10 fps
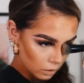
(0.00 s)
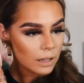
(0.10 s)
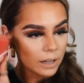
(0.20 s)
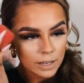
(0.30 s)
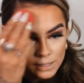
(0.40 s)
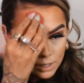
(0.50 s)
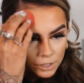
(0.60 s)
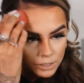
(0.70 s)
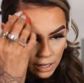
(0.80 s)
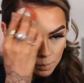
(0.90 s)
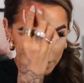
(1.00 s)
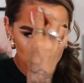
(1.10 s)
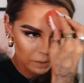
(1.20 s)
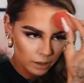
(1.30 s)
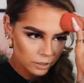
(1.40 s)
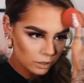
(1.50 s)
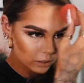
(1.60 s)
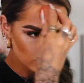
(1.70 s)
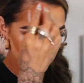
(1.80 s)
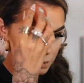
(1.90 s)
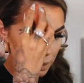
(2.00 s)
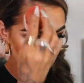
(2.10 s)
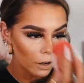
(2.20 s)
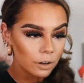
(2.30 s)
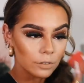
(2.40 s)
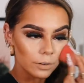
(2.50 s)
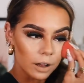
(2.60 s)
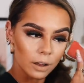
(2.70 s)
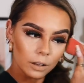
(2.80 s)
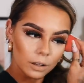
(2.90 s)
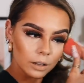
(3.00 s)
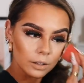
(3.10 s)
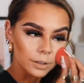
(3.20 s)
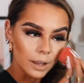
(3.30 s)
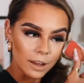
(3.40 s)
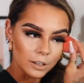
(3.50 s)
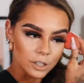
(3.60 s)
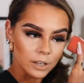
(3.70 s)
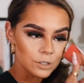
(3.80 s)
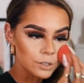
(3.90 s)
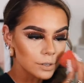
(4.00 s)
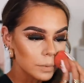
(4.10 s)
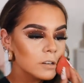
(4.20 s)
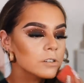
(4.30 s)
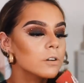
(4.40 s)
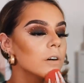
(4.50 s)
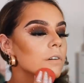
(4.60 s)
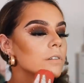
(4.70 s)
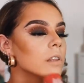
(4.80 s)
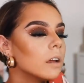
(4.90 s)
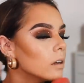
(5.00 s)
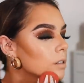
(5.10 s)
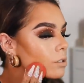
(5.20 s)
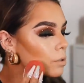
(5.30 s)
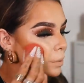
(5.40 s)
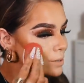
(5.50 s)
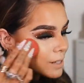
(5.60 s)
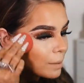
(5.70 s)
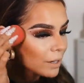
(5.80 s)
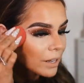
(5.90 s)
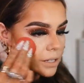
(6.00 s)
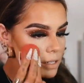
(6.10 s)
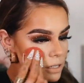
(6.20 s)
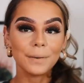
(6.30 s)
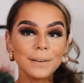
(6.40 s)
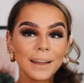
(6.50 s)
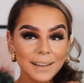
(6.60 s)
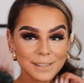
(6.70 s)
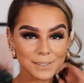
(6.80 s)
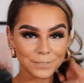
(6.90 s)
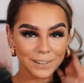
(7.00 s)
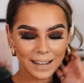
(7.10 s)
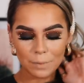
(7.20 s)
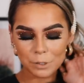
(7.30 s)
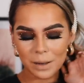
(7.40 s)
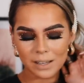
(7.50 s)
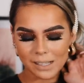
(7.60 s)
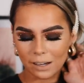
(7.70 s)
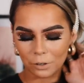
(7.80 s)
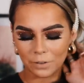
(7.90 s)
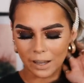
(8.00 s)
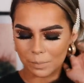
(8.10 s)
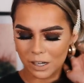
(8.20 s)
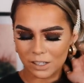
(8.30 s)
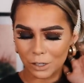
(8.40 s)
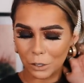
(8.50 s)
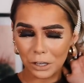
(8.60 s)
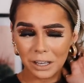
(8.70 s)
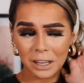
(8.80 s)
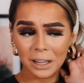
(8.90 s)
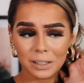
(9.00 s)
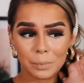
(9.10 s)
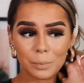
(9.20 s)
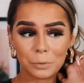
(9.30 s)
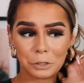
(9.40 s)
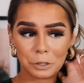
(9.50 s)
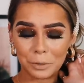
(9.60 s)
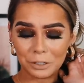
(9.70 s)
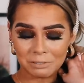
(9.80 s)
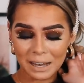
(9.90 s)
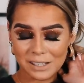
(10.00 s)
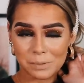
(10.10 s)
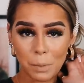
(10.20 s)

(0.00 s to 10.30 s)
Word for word: And like I said, I just take my sponge and just pat over the edges just to make sure everything is super seamless. Okay, sweet. How much better does that look already? I'm starting to look a little bit more human, less